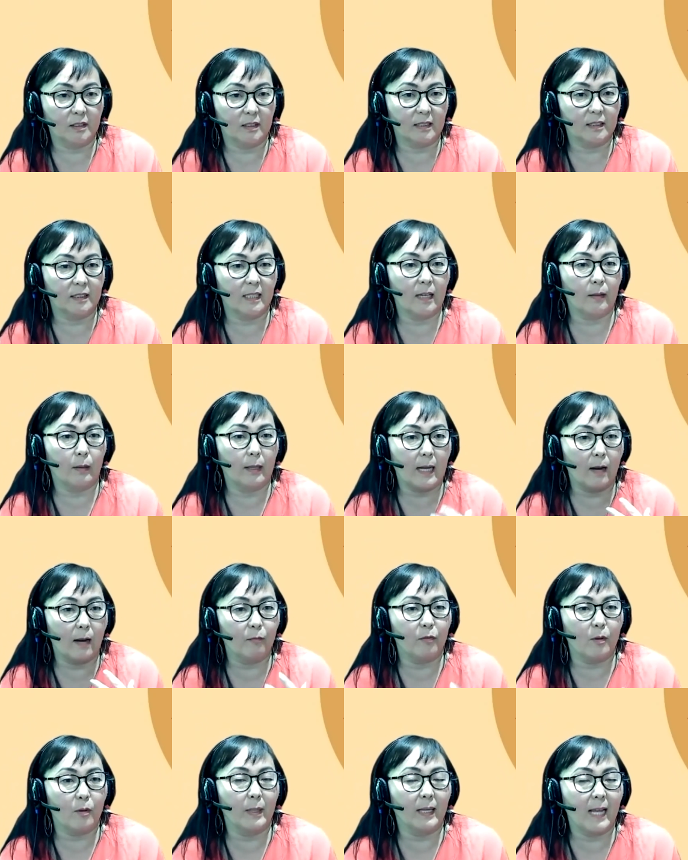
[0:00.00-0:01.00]
is to come
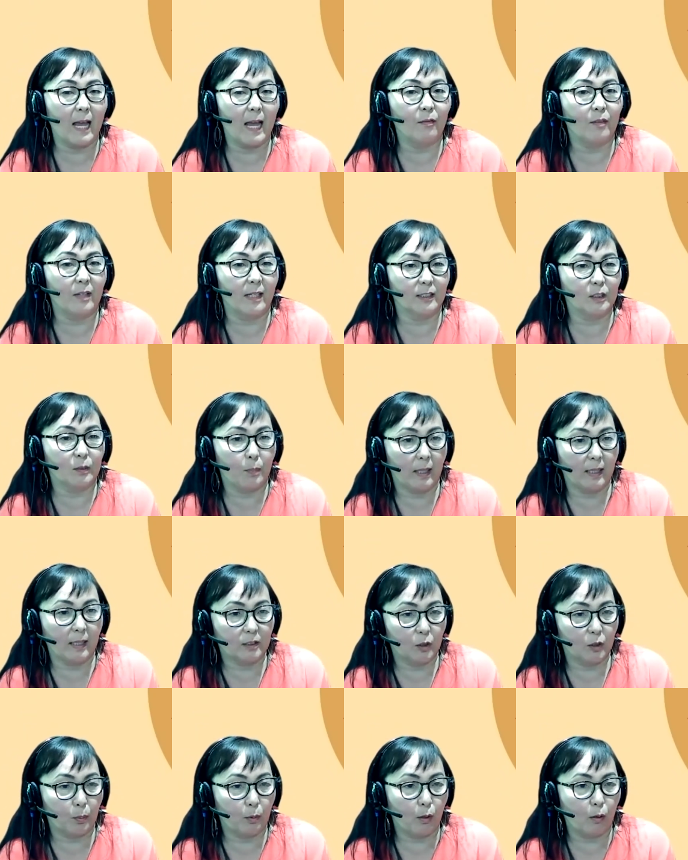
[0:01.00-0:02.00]
from an
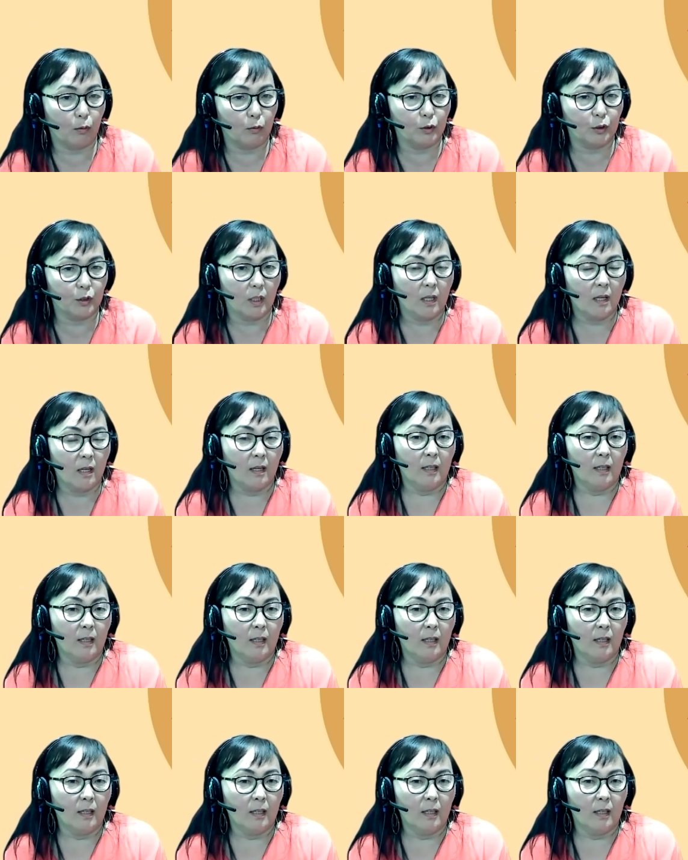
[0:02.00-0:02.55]
evidence-based approach.